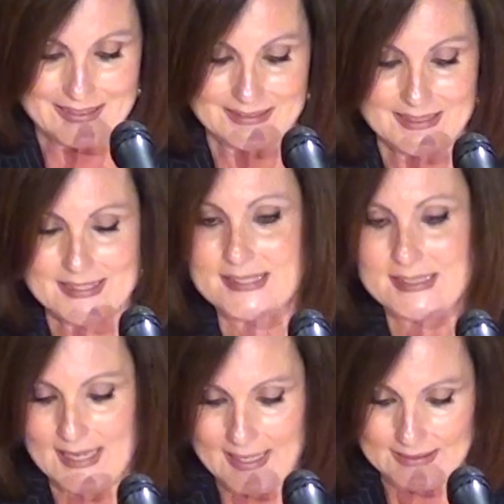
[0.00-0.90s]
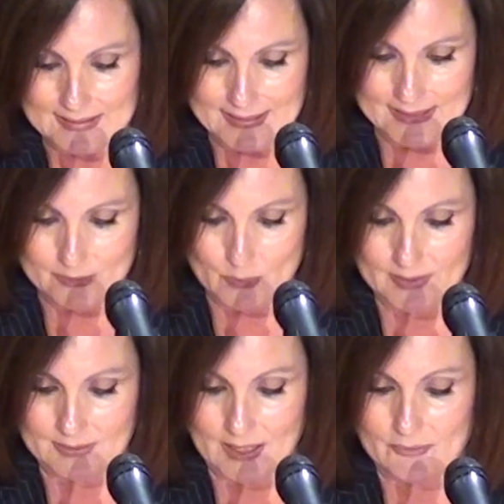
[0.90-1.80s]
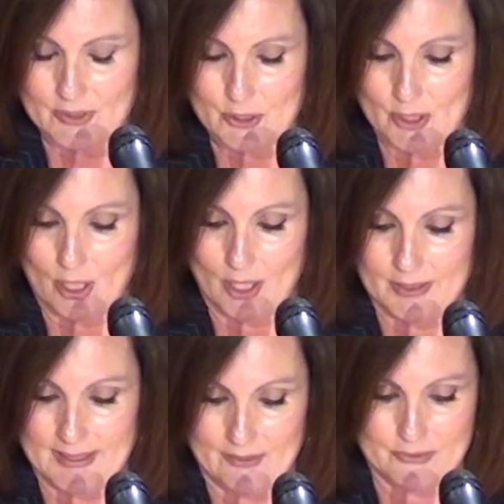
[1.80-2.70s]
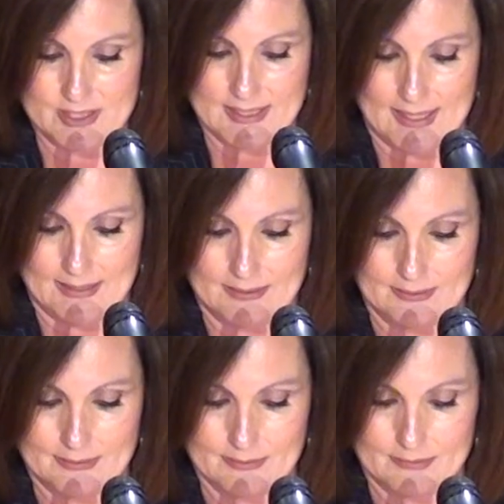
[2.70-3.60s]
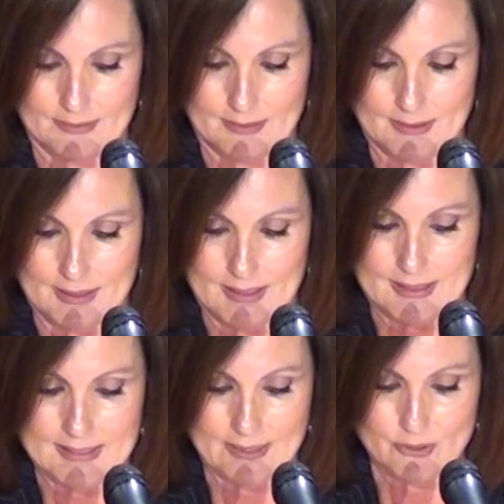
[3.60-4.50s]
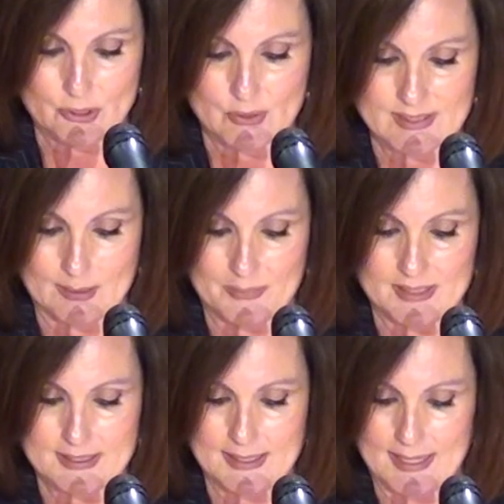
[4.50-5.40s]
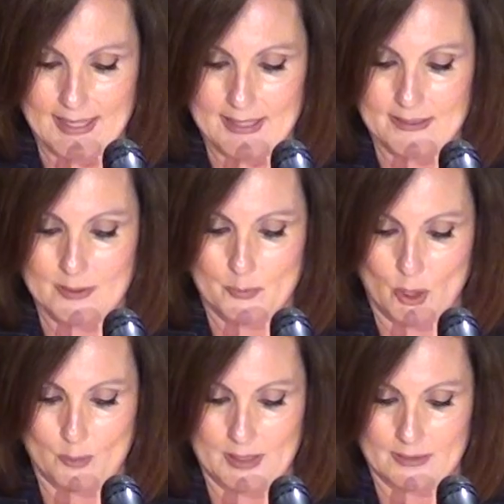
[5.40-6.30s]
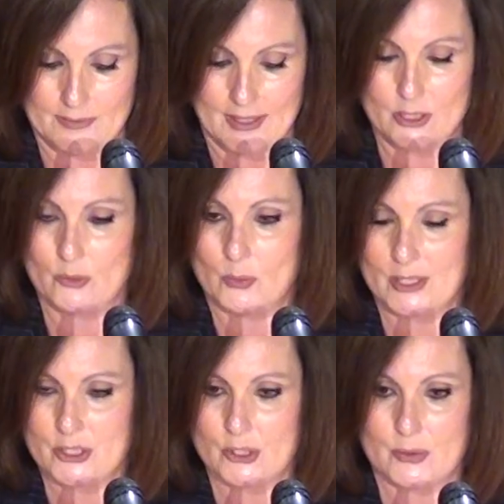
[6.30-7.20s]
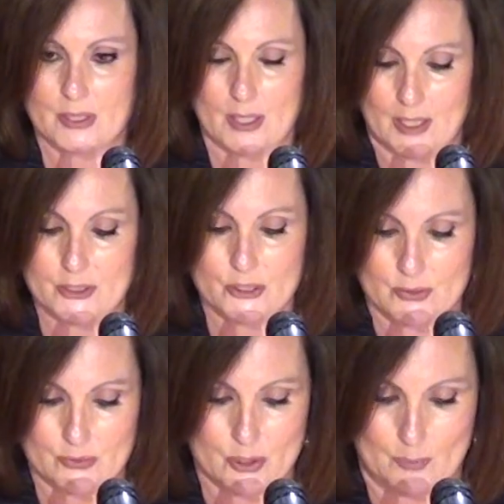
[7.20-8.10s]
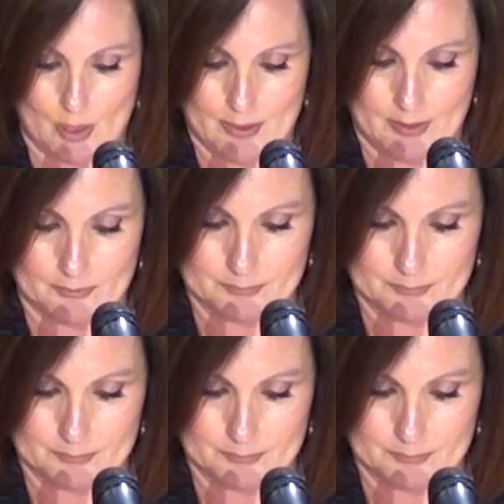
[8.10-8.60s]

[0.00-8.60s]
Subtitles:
Listen and lead with love in your heart every day. Never do something today in the moment that you wish you could undo tomorrow.